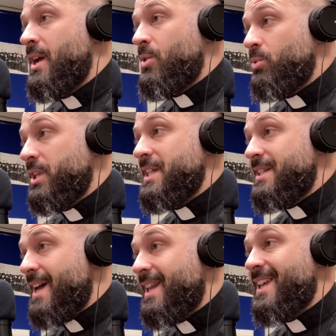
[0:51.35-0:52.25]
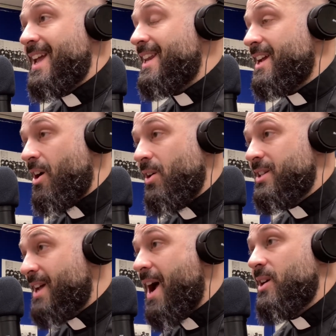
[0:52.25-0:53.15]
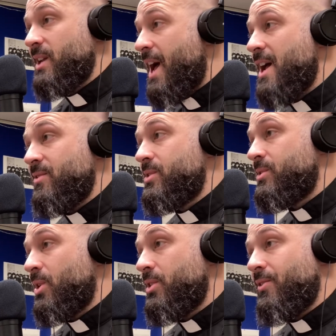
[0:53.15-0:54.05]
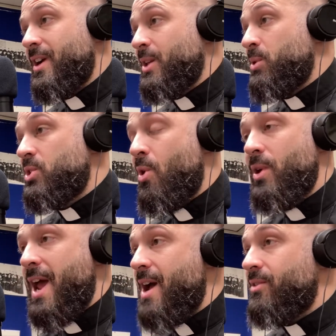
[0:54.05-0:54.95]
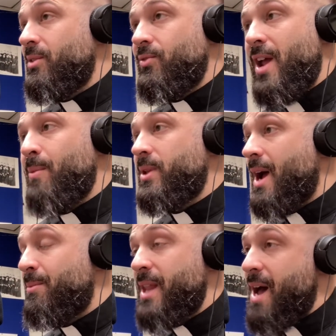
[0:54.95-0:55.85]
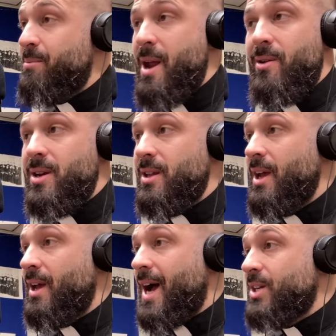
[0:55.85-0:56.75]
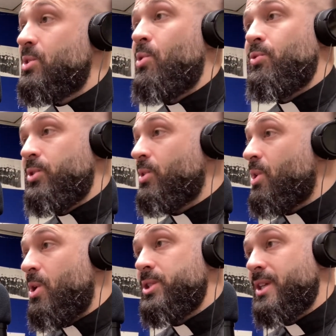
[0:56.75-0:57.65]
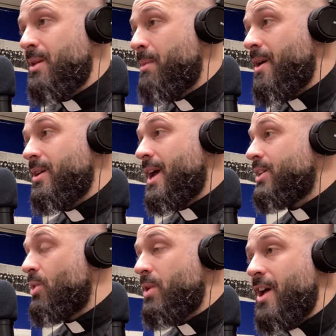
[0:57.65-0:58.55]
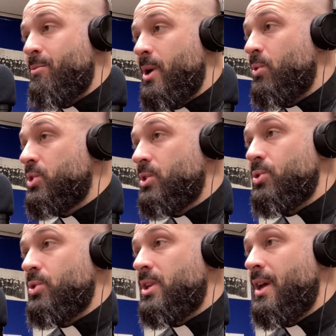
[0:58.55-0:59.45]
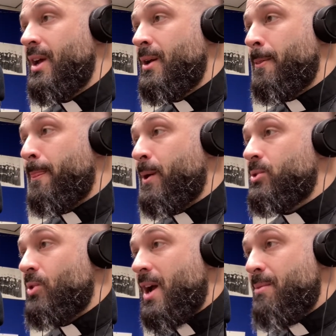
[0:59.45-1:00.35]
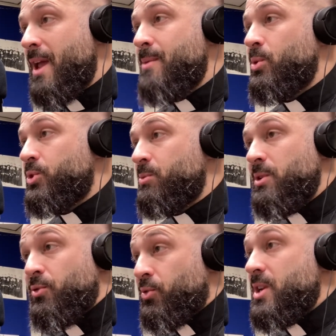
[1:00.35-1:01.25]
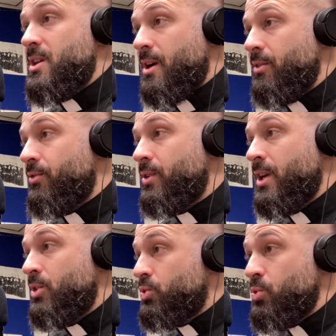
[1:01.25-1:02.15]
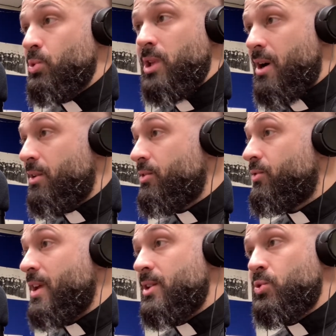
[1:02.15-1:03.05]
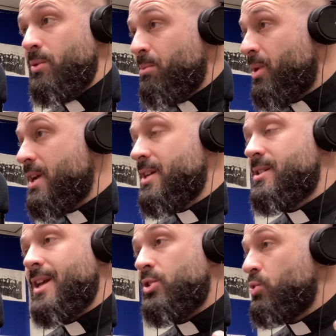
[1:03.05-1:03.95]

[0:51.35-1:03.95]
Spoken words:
really dedicating our entire lives. No, the fact that we don't have a family, I'm not married, I don't feel called to get married, I don't have my own children. No, so I am able to be free enough to love and to embrace and to